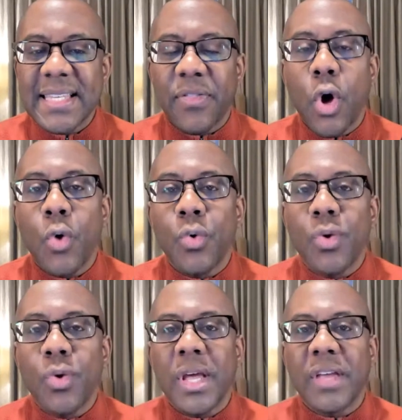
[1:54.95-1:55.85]
Seth Godin
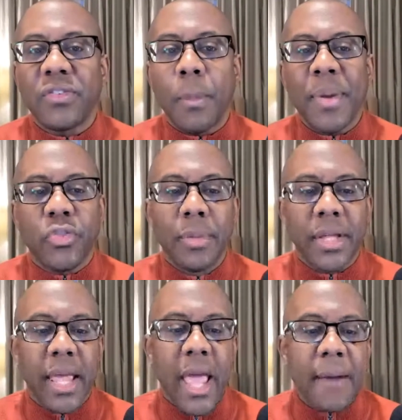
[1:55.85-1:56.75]
has a picture here that
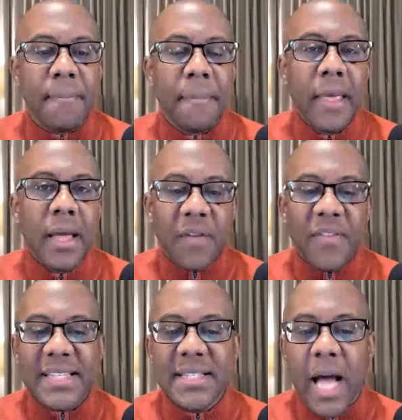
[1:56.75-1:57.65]
I'm looking at
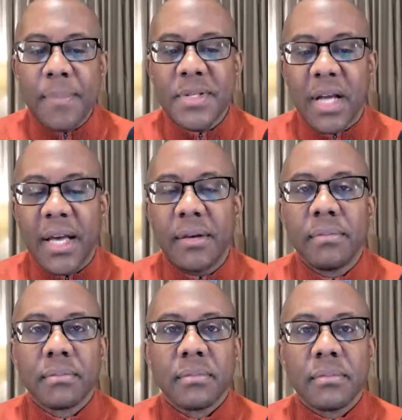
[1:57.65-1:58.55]
of a stop
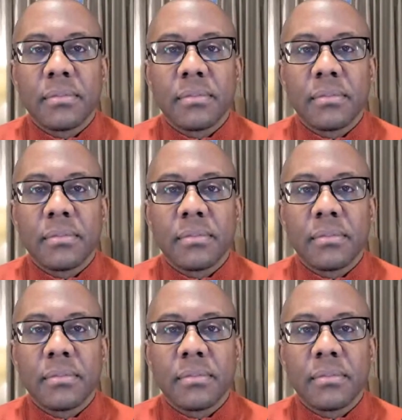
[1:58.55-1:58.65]
sign.